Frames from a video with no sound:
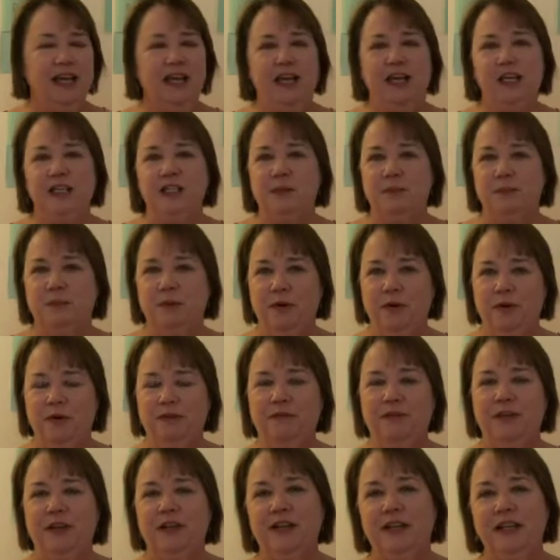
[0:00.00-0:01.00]
It's
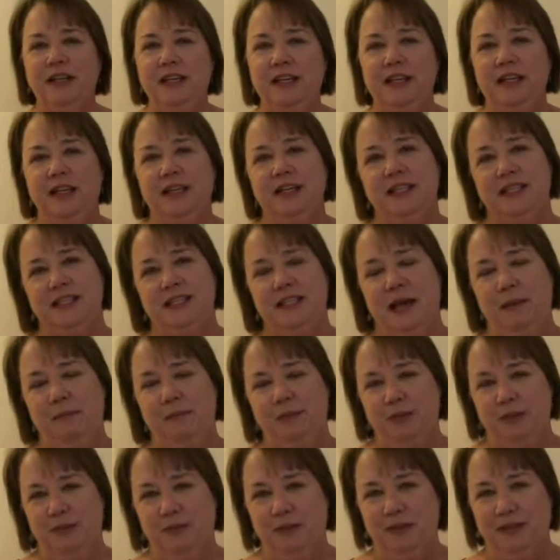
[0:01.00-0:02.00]
perfectly
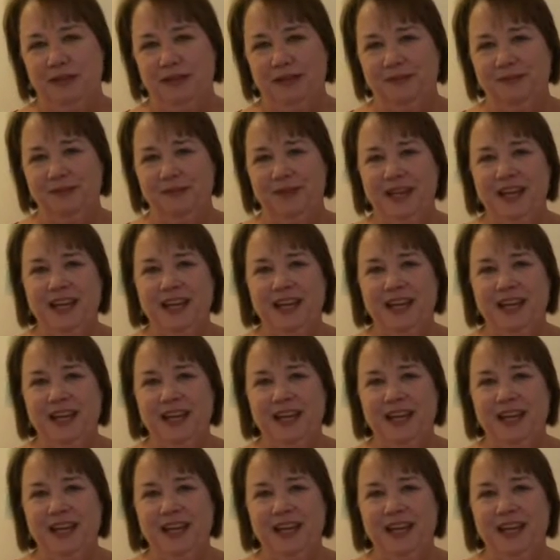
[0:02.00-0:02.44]
acceptable.